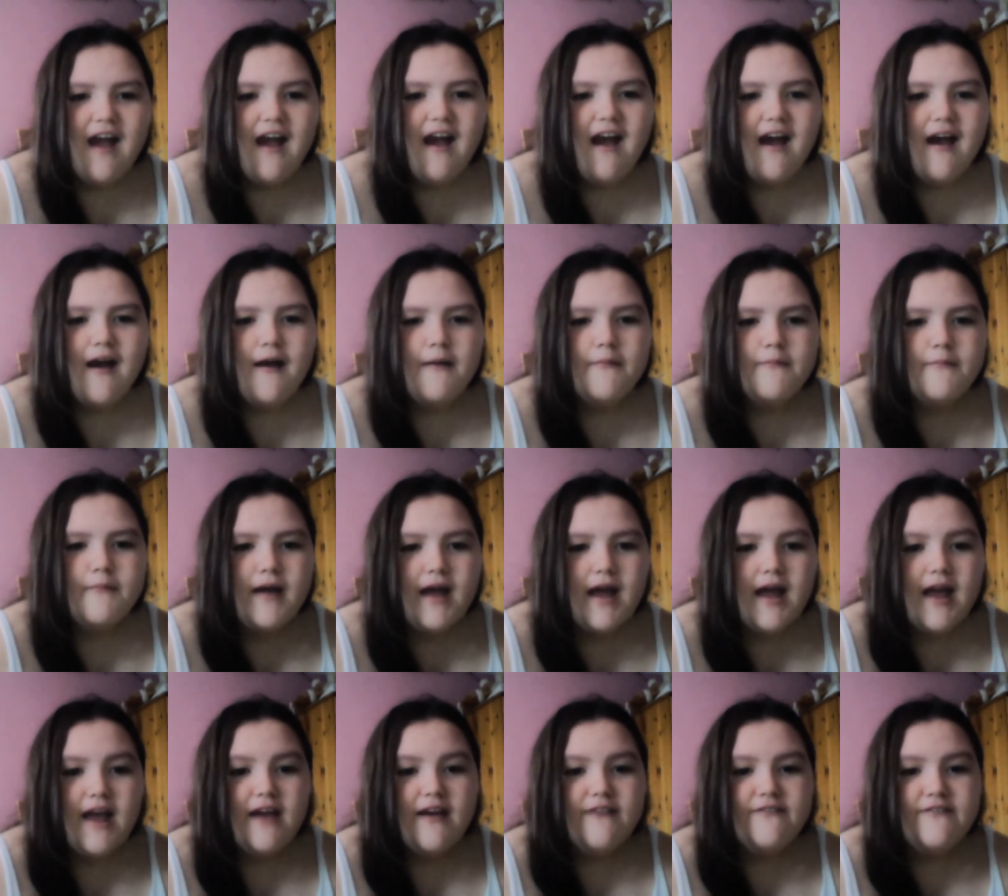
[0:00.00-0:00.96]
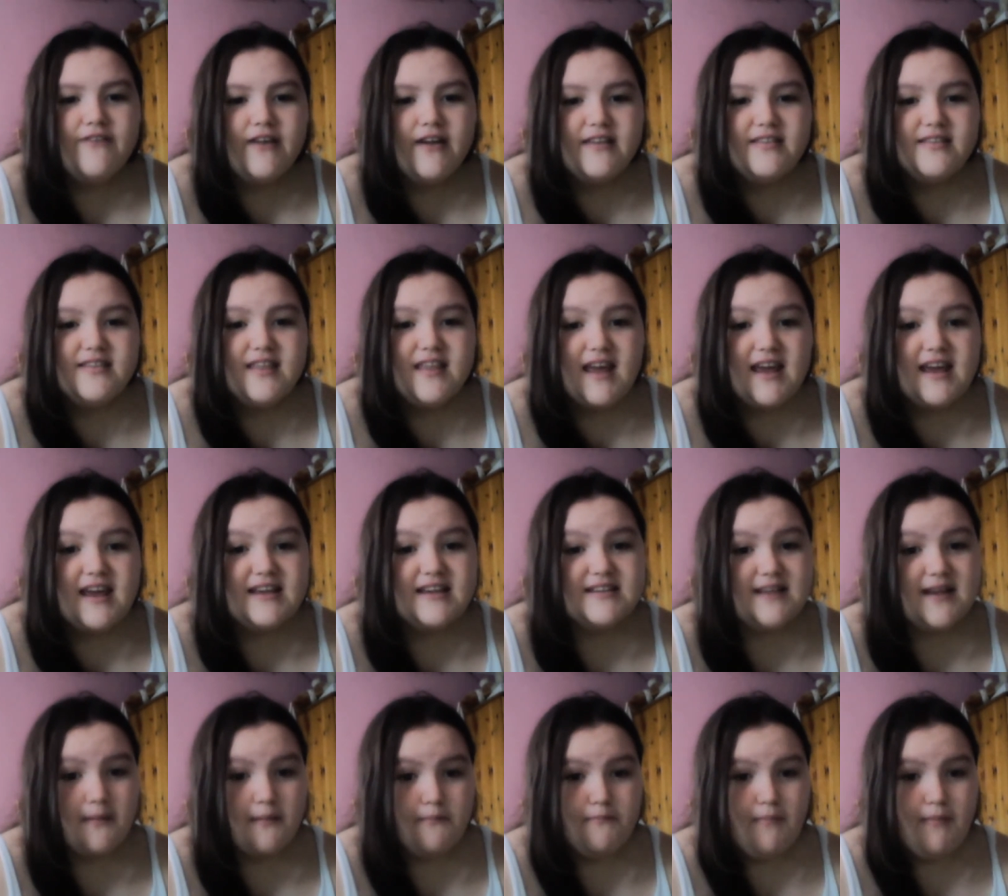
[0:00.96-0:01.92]
Um, fifth
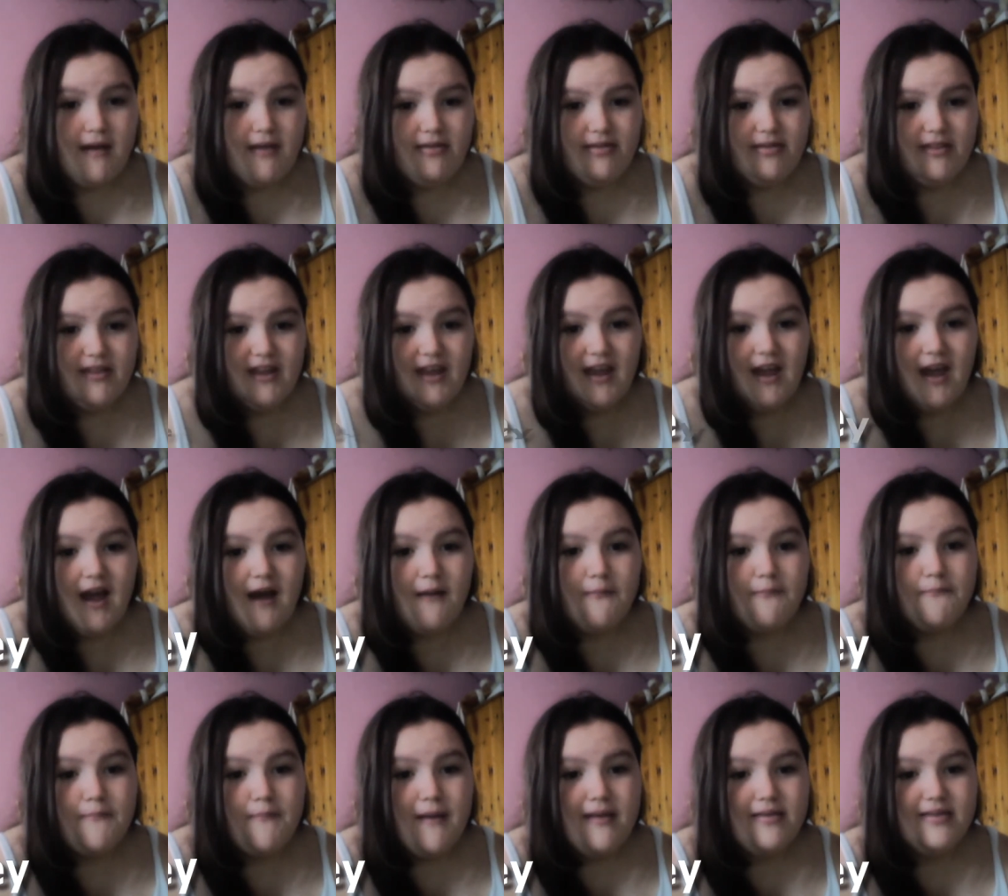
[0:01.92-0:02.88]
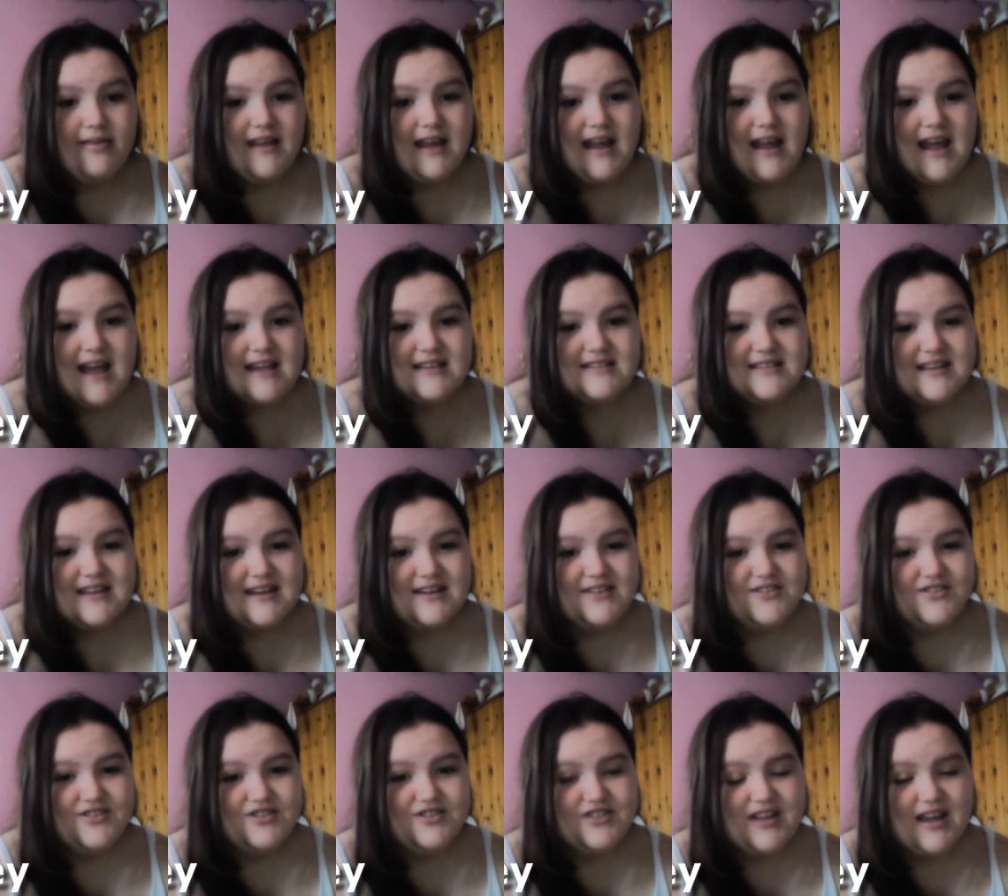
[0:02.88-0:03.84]
is Bentley, and Bentley is an
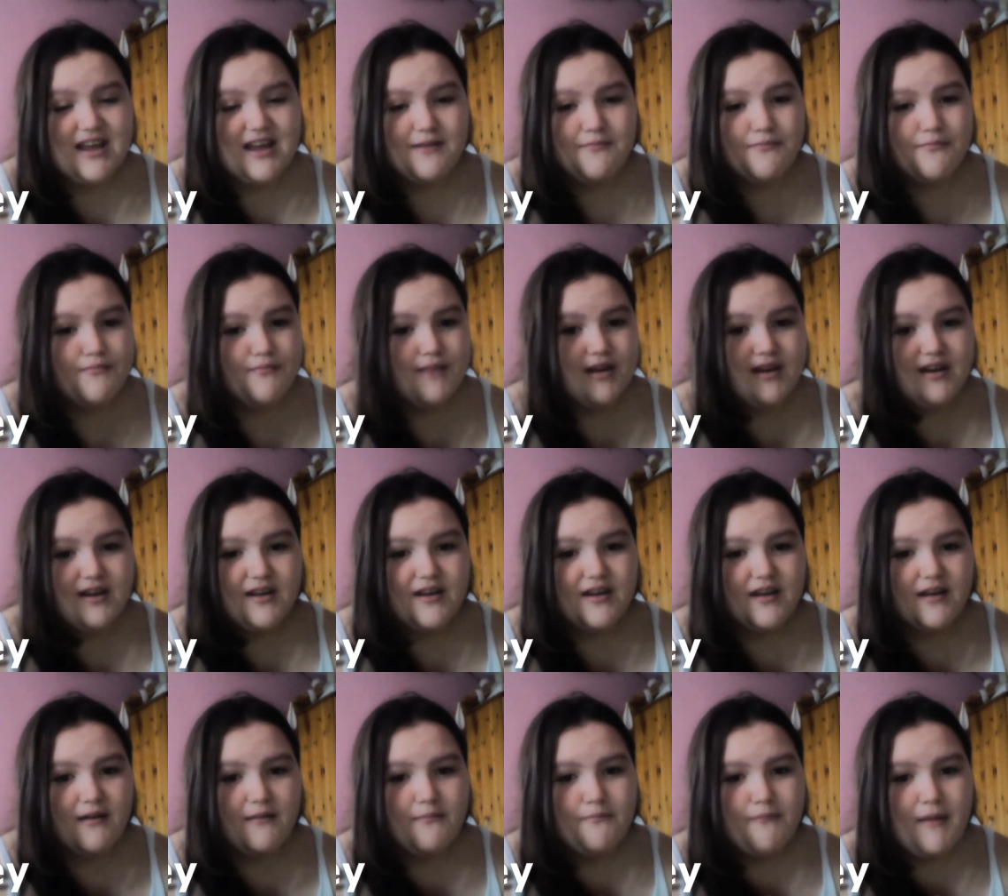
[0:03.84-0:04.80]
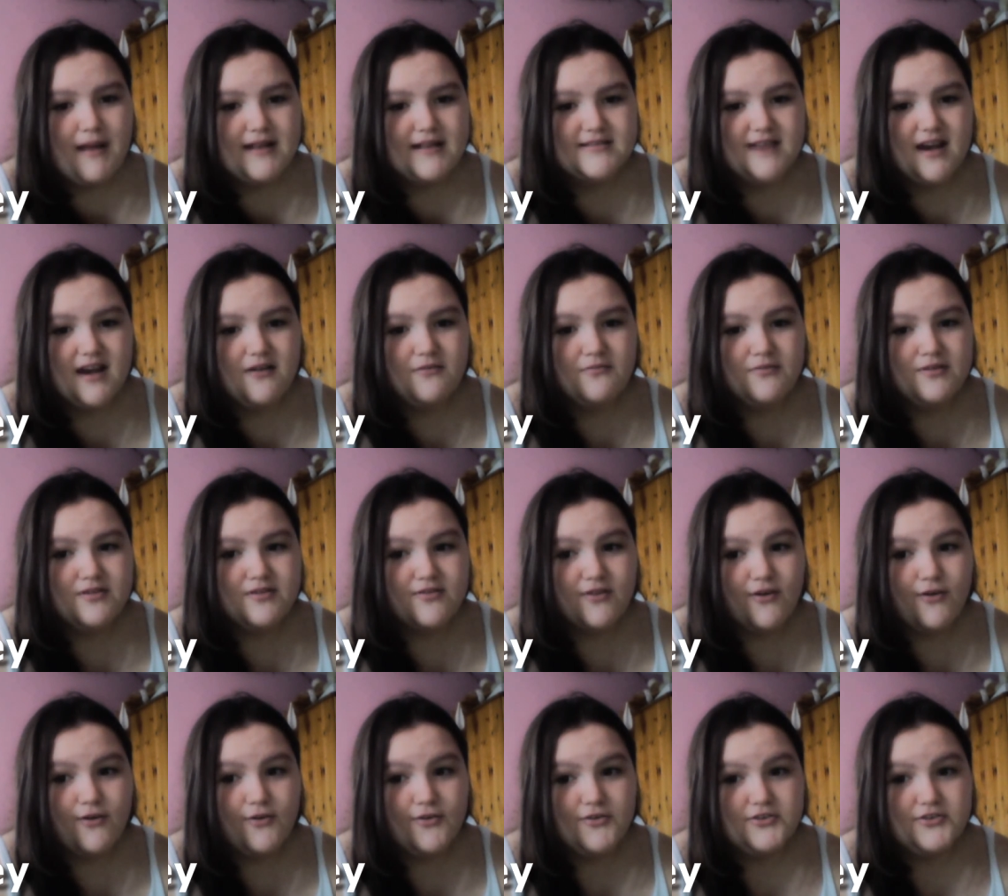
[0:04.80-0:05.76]
English name meaning meadow
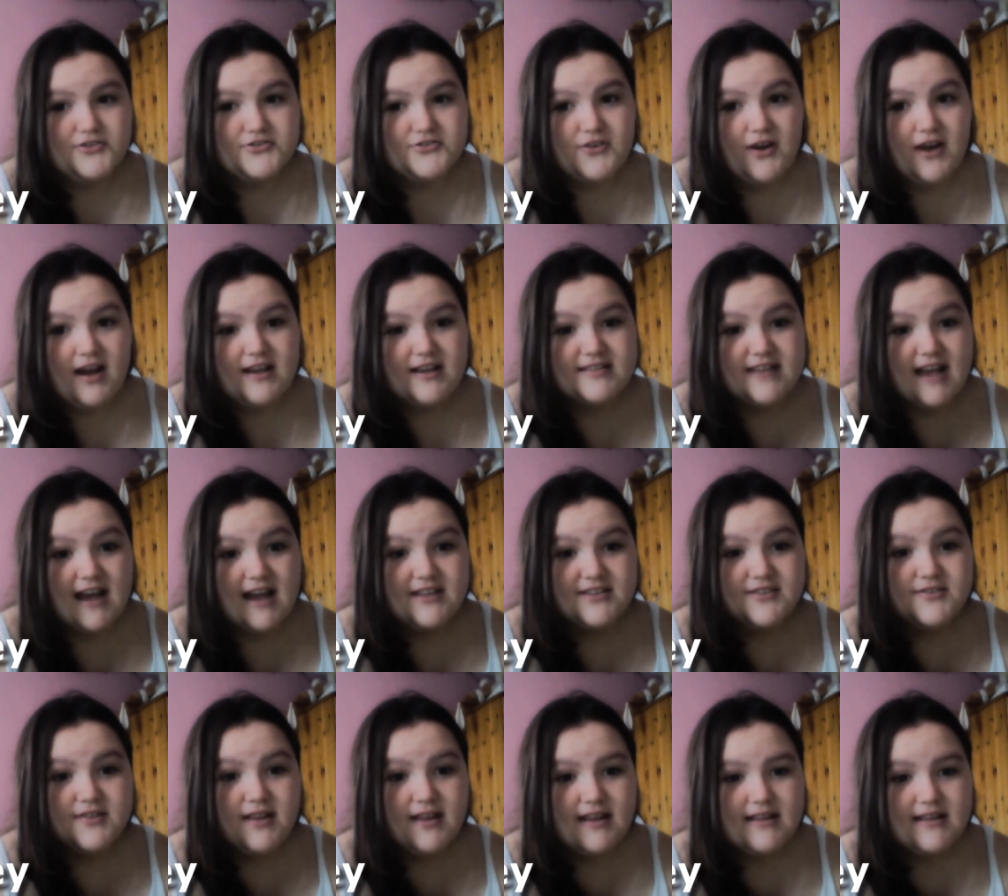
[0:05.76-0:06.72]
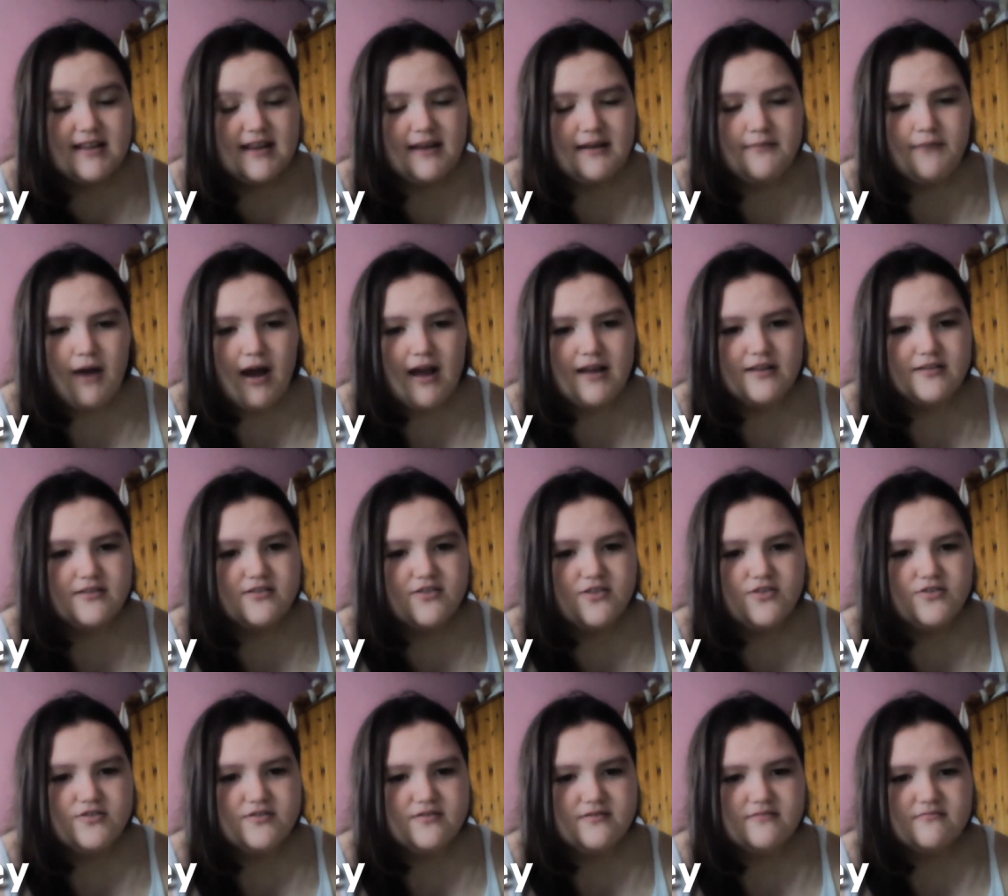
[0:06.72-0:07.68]
with coarse grass. I do like the name, but I
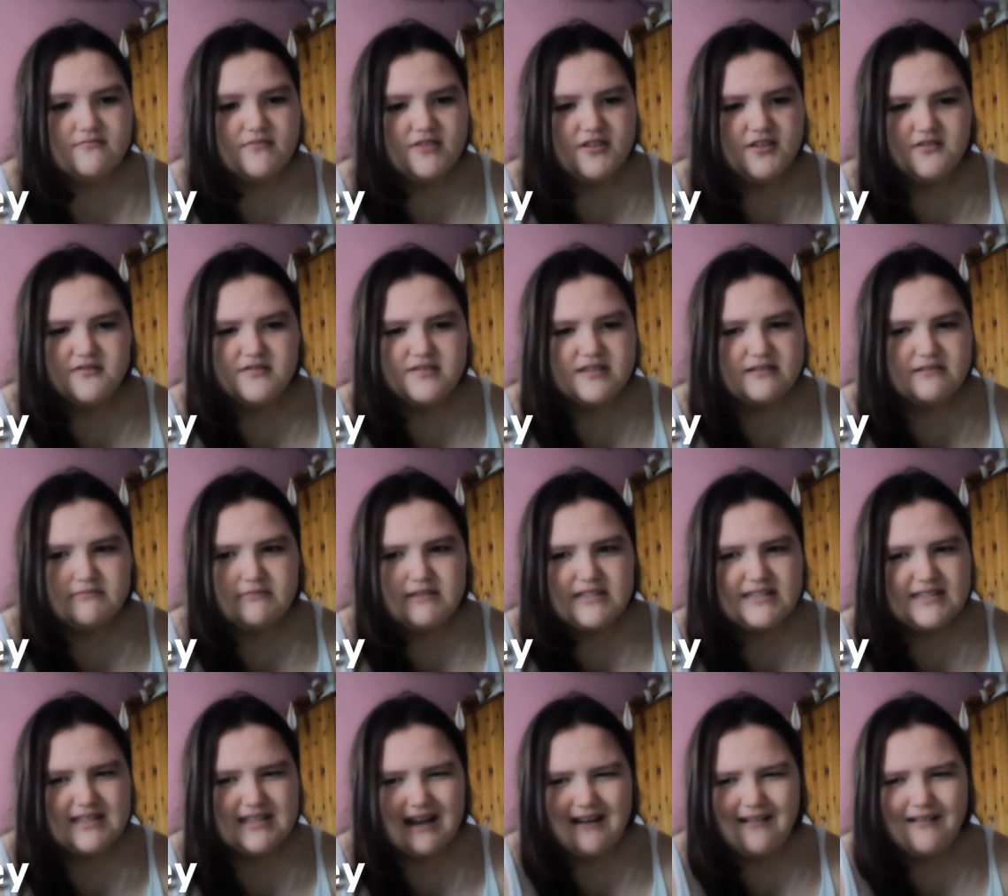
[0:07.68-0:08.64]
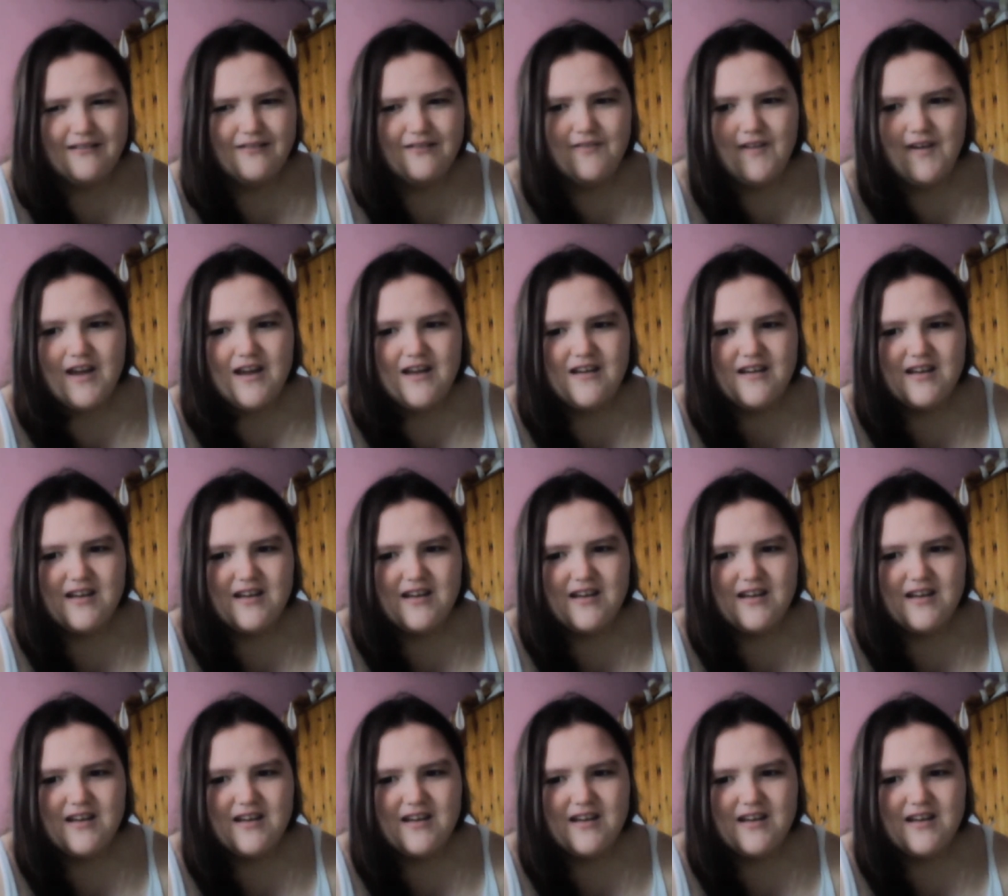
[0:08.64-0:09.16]
couldn't use it myself